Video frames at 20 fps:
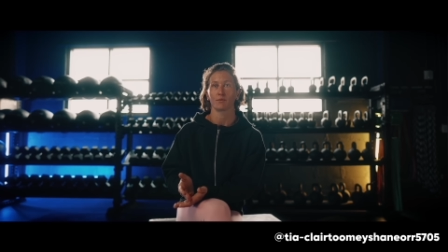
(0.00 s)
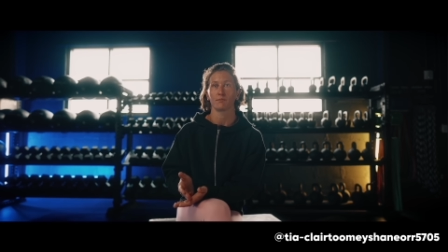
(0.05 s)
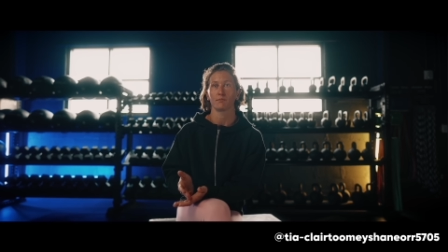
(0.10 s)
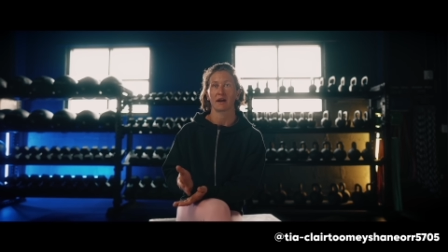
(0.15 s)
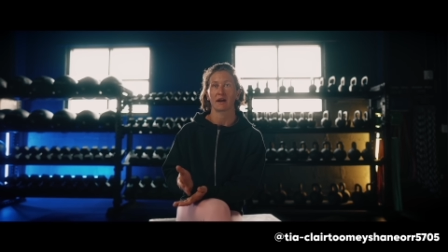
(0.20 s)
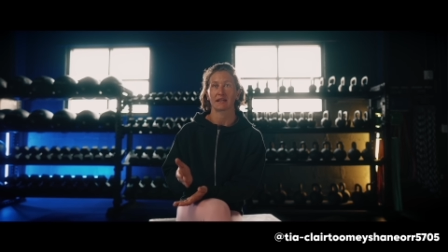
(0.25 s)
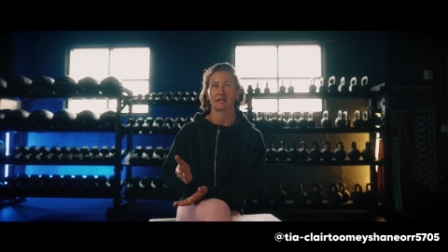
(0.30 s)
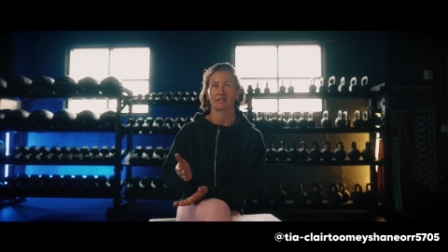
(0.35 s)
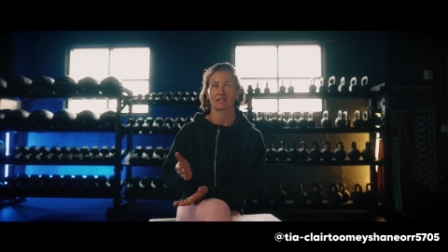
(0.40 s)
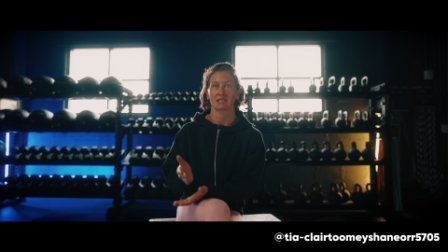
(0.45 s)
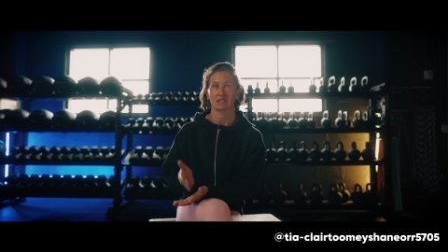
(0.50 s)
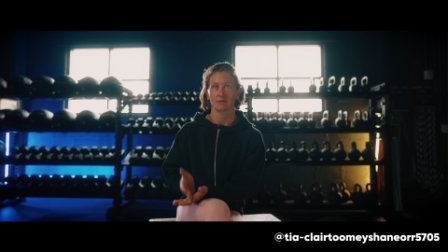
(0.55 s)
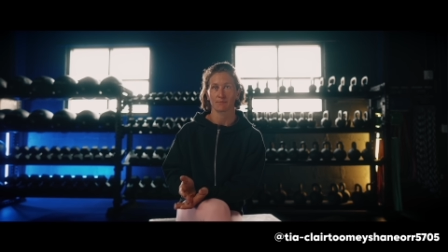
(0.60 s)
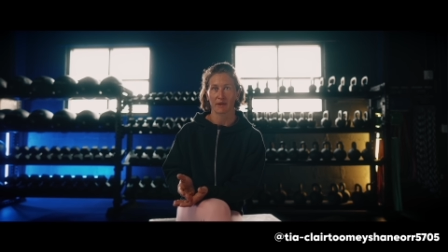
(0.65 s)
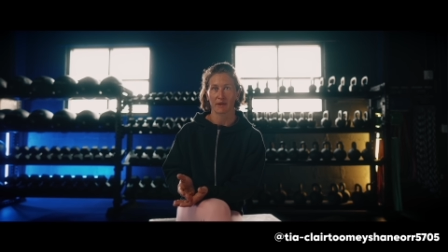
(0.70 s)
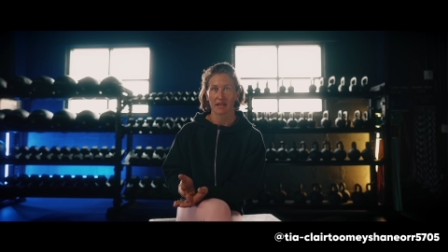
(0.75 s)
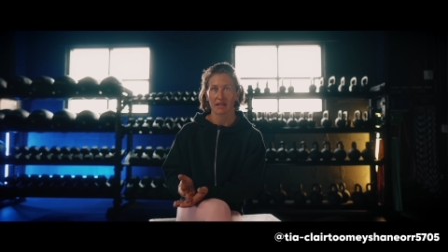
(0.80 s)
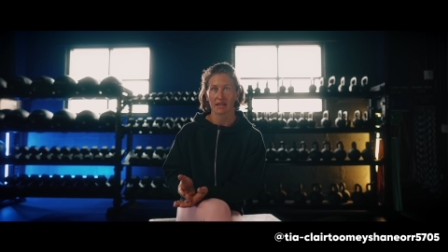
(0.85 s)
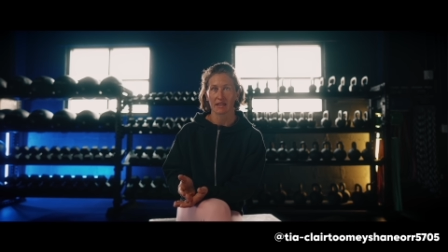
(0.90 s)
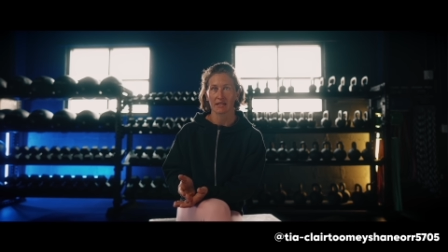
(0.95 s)
my
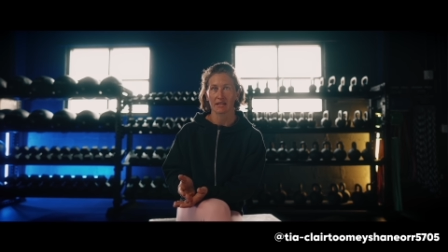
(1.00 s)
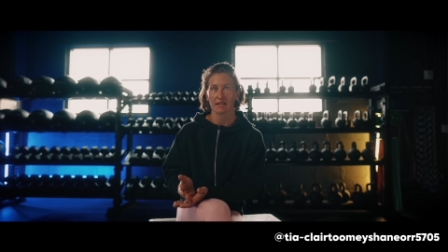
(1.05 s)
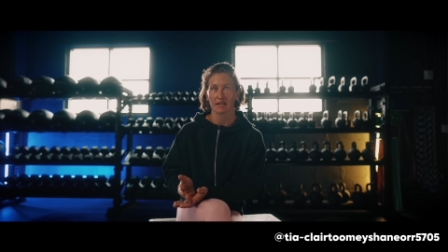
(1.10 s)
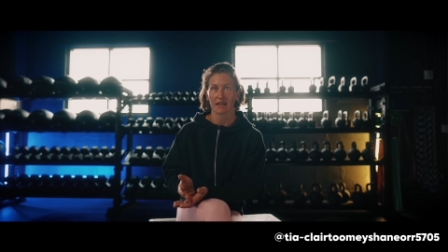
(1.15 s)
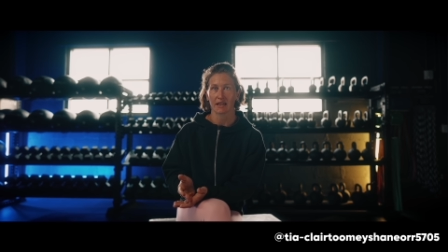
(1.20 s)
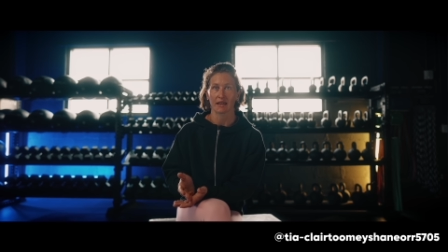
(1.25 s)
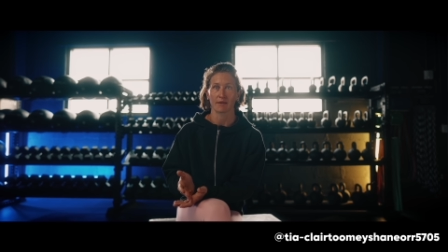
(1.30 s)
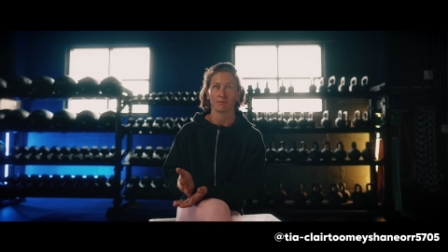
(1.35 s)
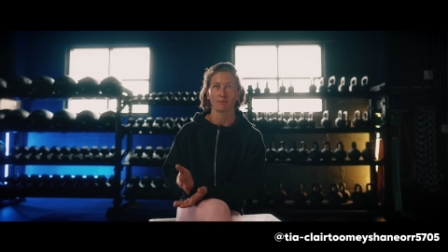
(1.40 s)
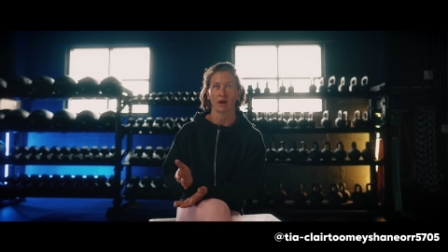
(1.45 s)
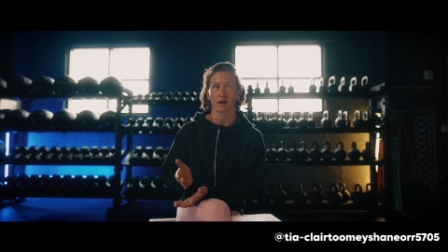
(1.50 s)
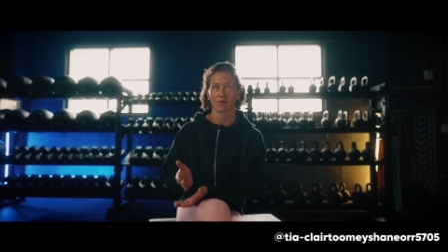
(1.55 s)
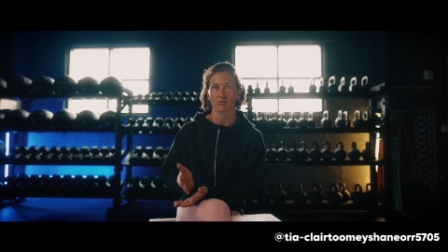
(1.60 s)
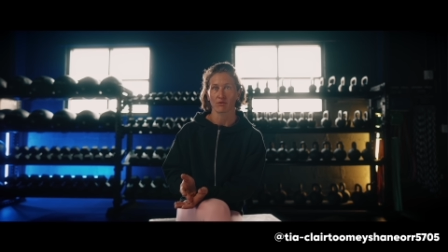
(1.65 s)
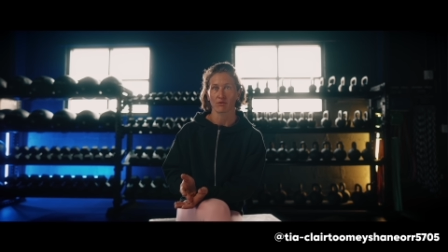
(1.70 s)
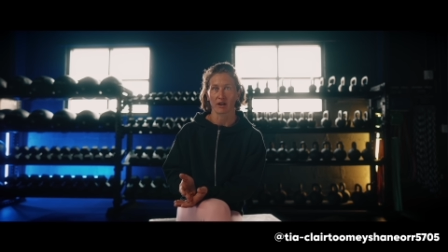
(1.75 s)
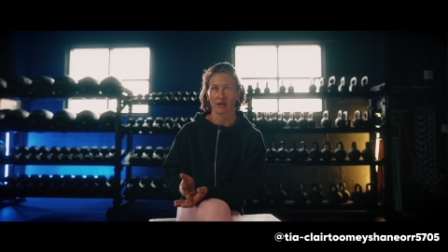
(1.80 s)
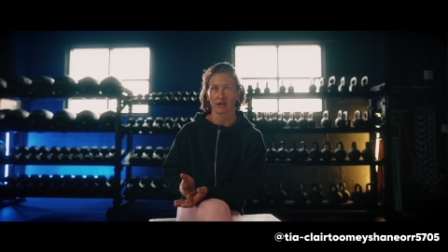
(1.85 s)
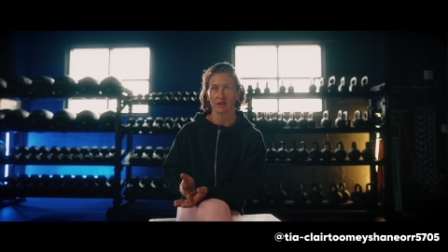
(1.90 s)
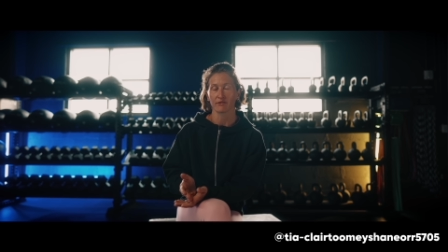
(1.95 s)
speed in my
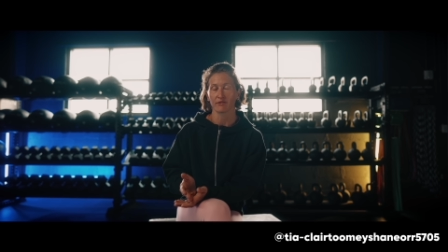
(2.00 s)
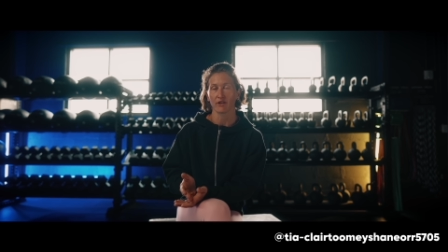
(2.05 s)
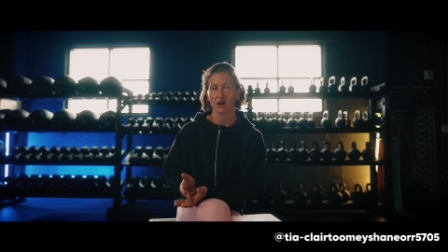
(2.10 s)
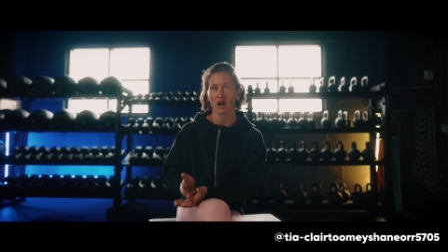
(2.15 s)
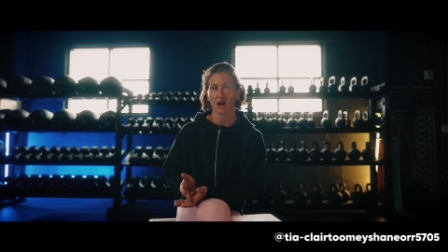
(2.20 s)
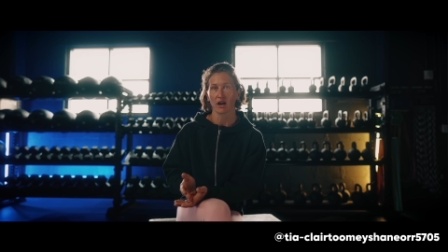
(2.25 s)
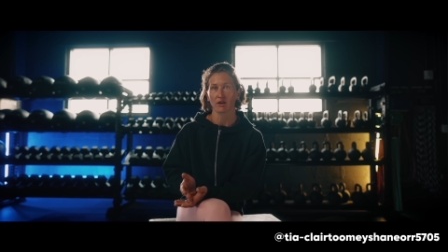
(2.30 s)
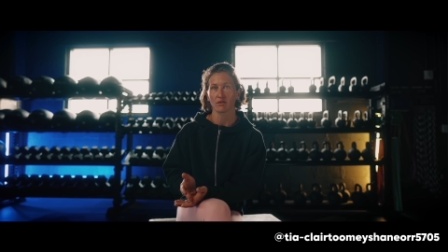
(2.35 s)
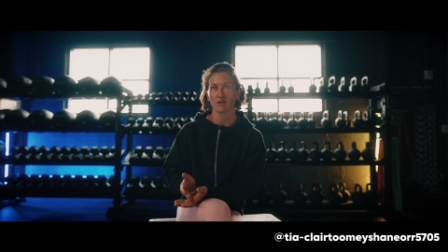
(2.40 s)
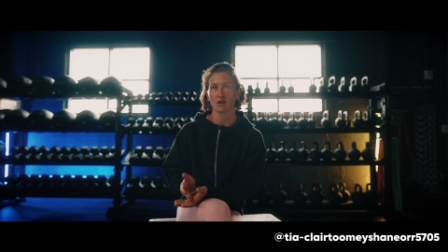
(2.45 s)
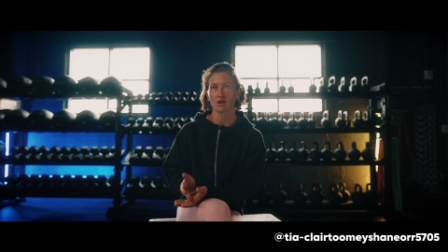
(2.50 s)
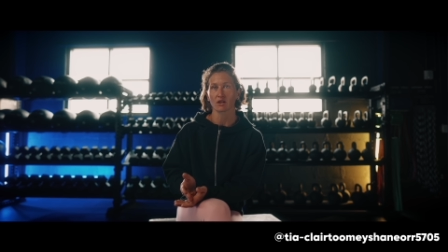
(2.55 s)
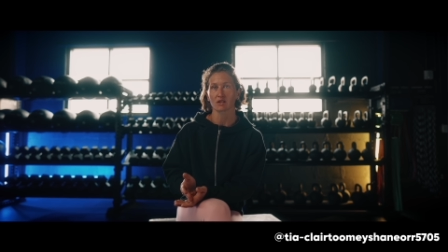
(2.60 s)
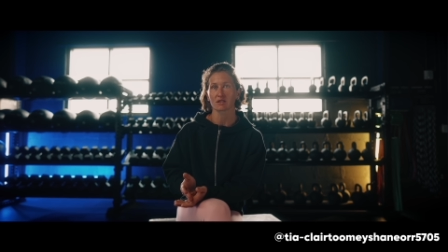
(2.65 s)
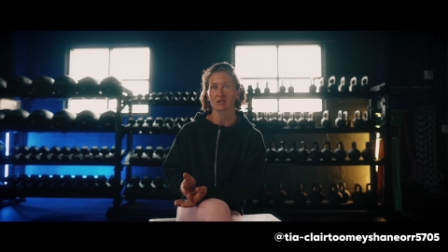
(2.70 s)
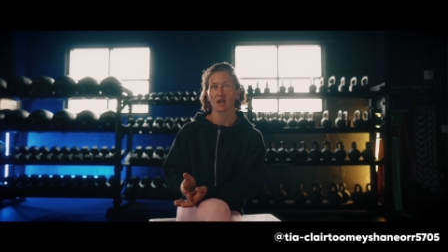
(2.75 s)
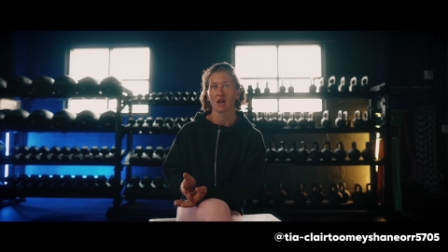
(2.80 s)
running for HYROX.